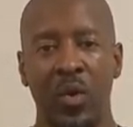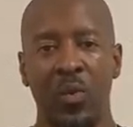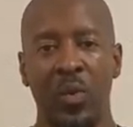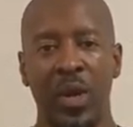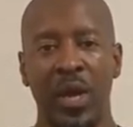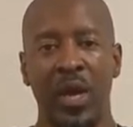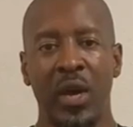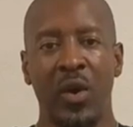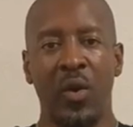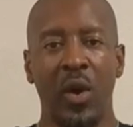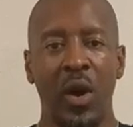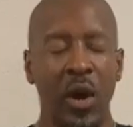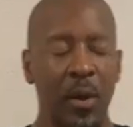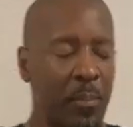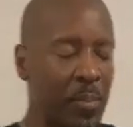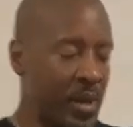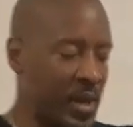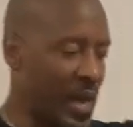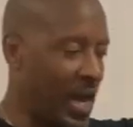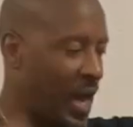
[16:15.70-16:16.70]
When I go
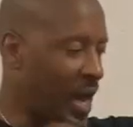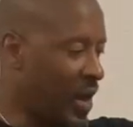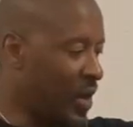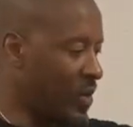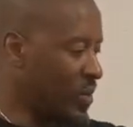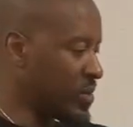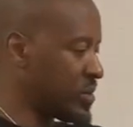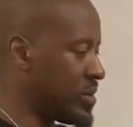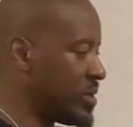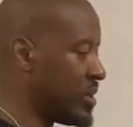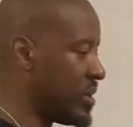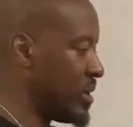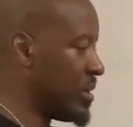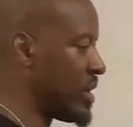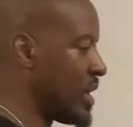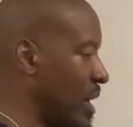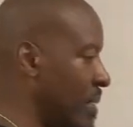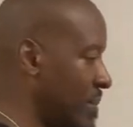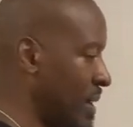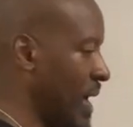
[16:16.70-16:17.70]
up and out,
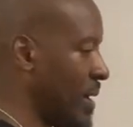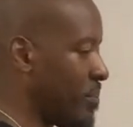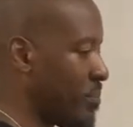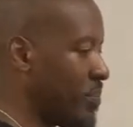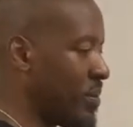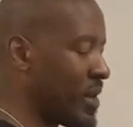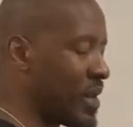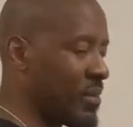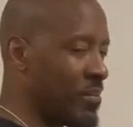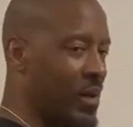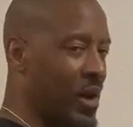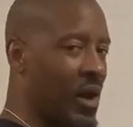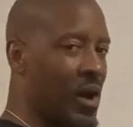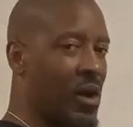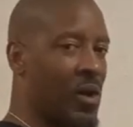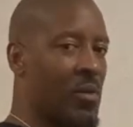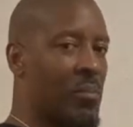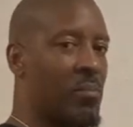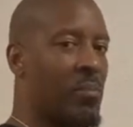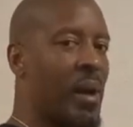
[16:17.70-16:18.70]
I'm not pulling my
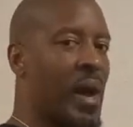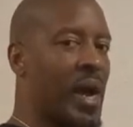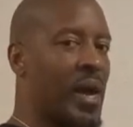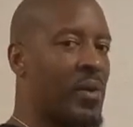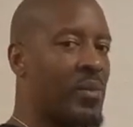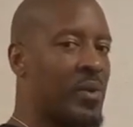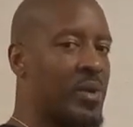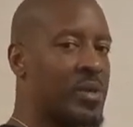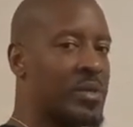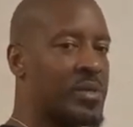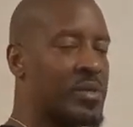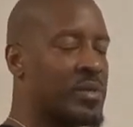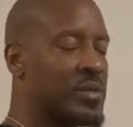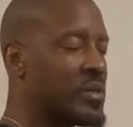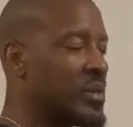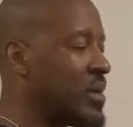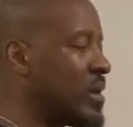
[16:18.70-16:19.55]
arm backwards.